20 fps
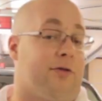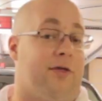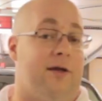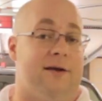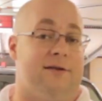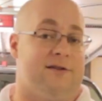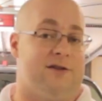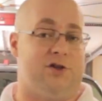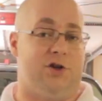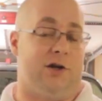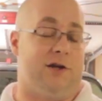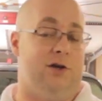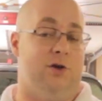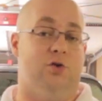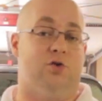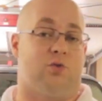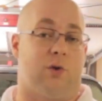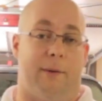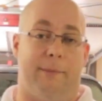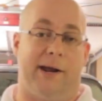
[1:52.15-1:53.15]
things that you can
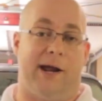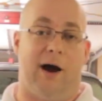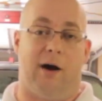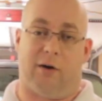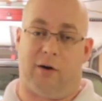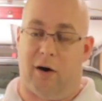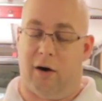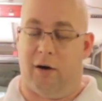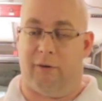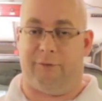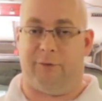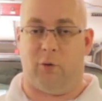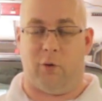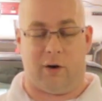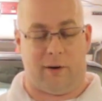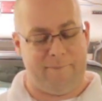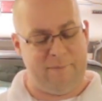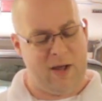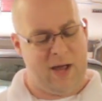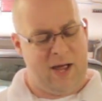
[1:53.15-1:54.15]
use rubbing alcohol
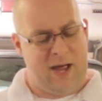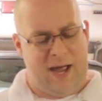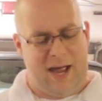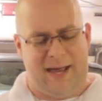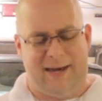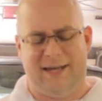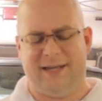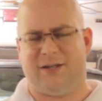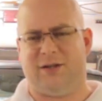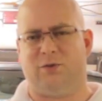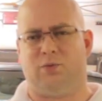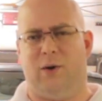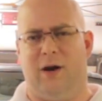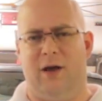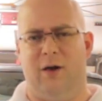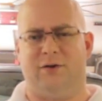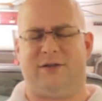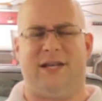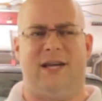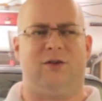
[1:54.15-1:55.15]
for. And this is one
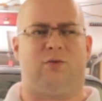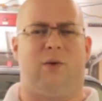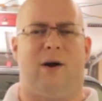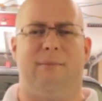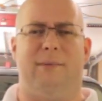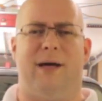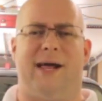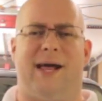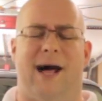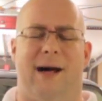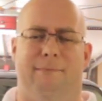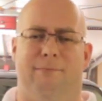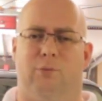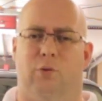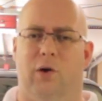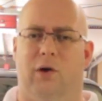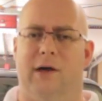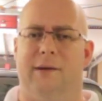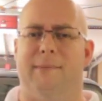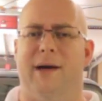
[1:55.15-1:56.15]
of those things where I'm like, I'm
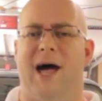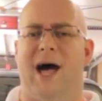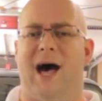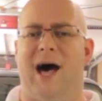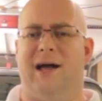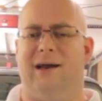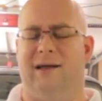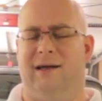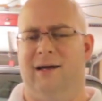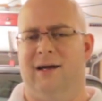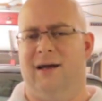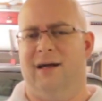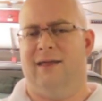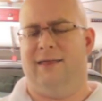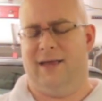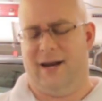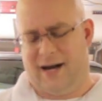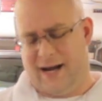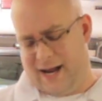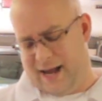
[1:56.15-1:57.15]
really mad
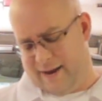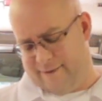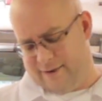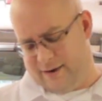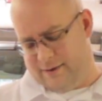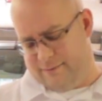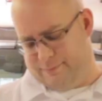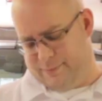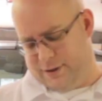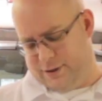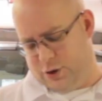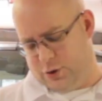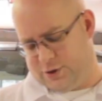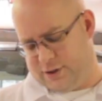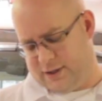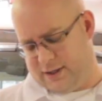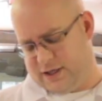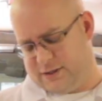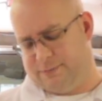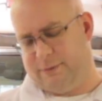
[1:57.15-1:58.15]
that I haven't been
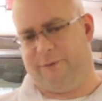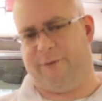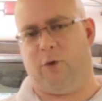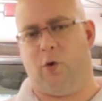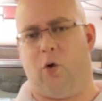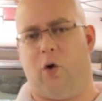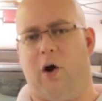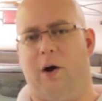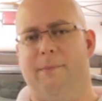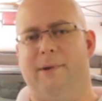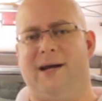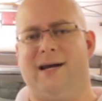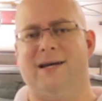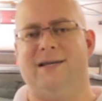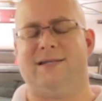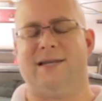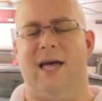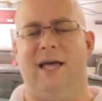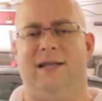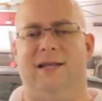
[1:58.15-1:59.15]
using this before
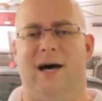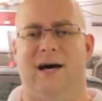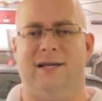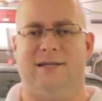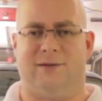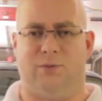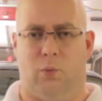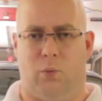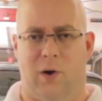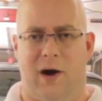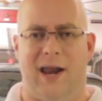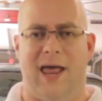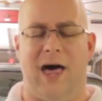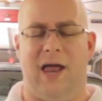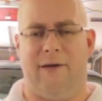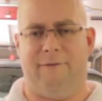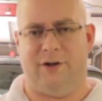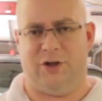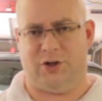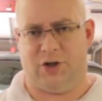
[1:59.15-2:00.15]
because it does one
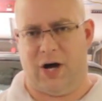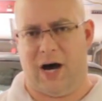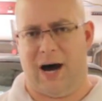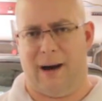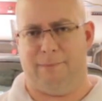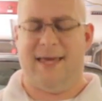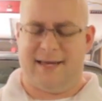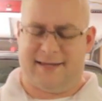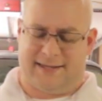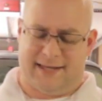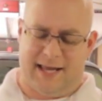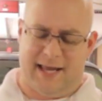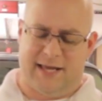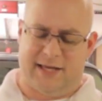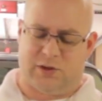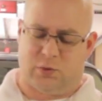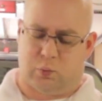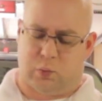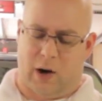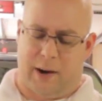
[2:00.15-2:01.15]
hell of a job. This
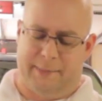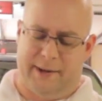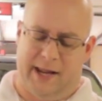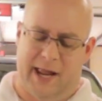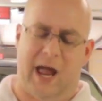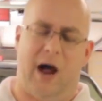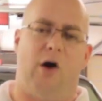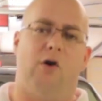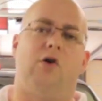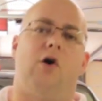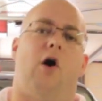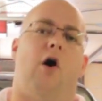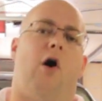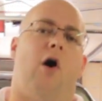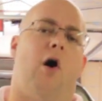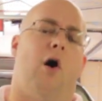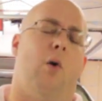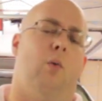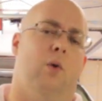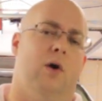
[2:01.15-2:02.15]
is rubbing
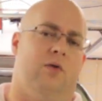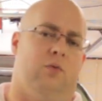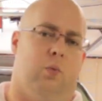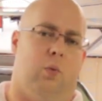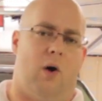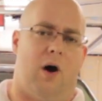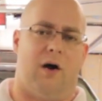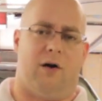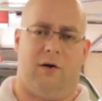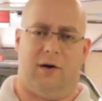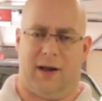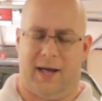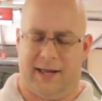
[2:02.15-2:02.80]
alcohol with water,